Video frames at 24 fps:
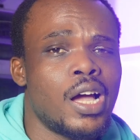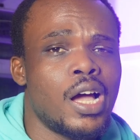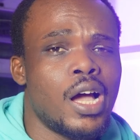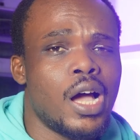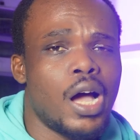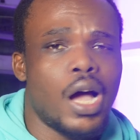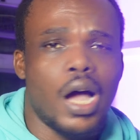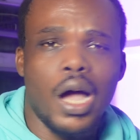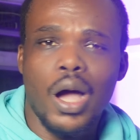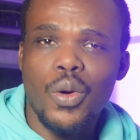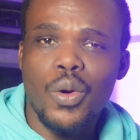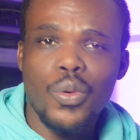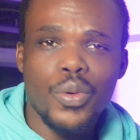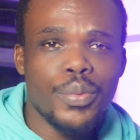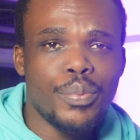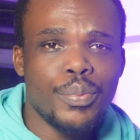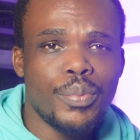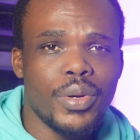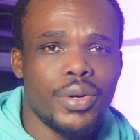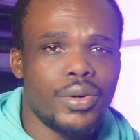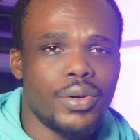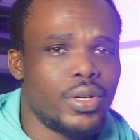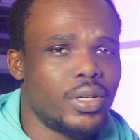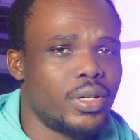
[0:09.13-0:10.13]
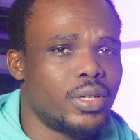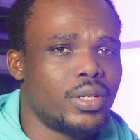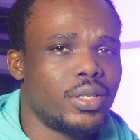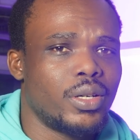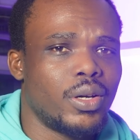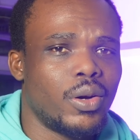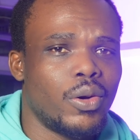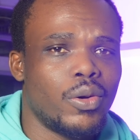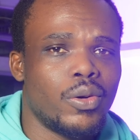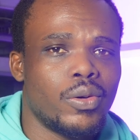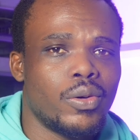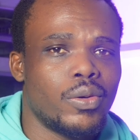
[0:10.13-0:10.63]
how we built it,
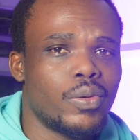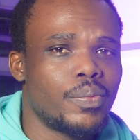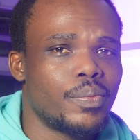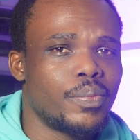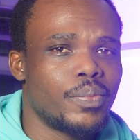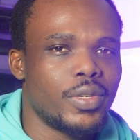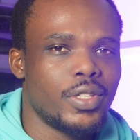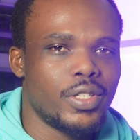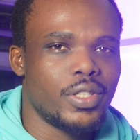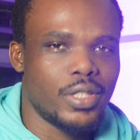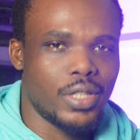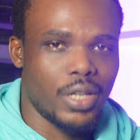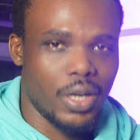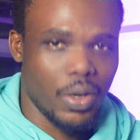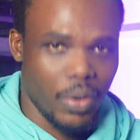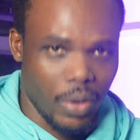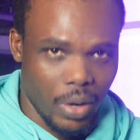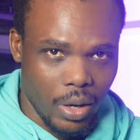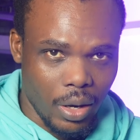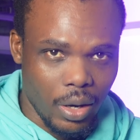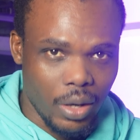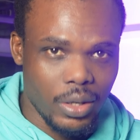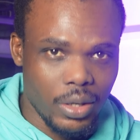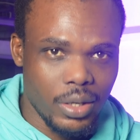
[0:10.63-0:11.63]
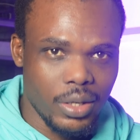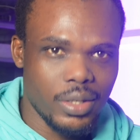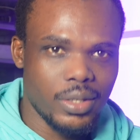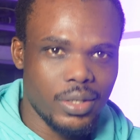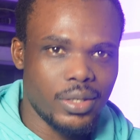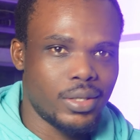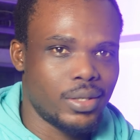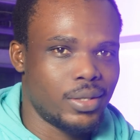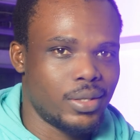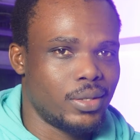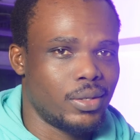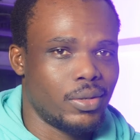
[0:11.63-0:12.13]
or is it our
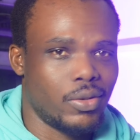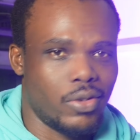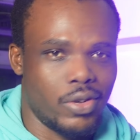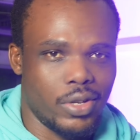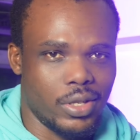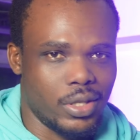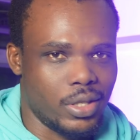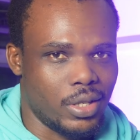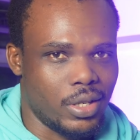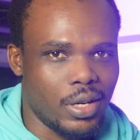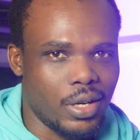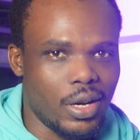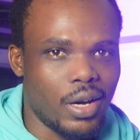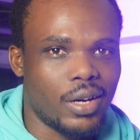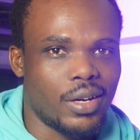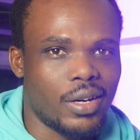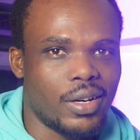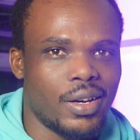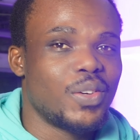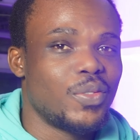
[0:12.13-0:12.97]
cottage or is it not?